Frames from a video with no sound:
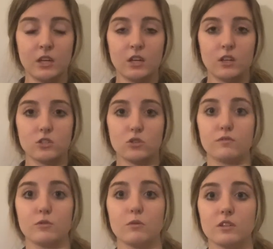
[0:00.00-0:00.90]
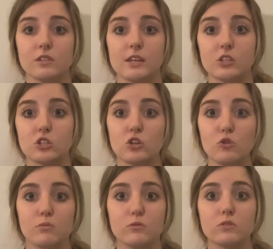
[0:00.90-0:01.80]
So if you wanted to say snow
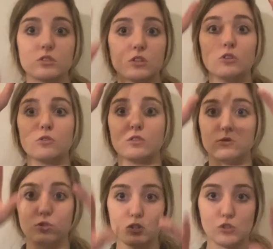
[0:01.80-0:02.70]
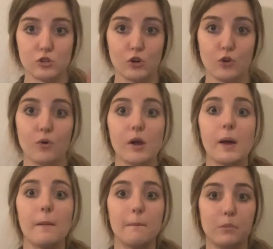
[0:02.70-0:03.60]
boots, you could do snow
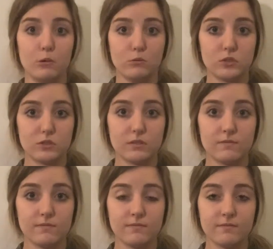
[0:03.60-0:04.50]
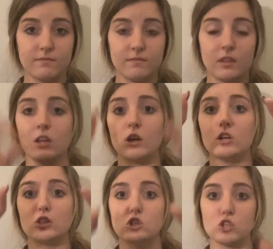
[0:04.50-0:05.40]
boots.
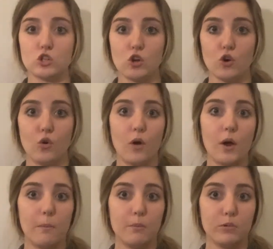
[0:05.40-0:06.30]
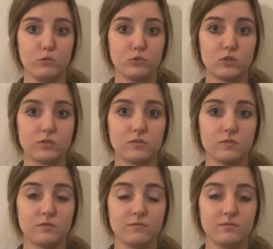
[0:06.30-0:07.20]
Snow boots.
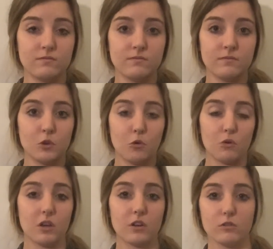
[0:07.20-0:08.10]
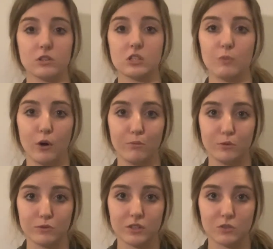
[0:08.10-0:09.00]
Or you can always spell
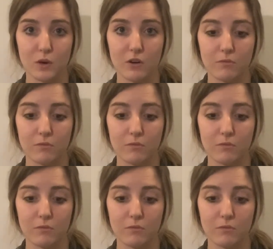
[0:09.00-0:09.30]
boots as well.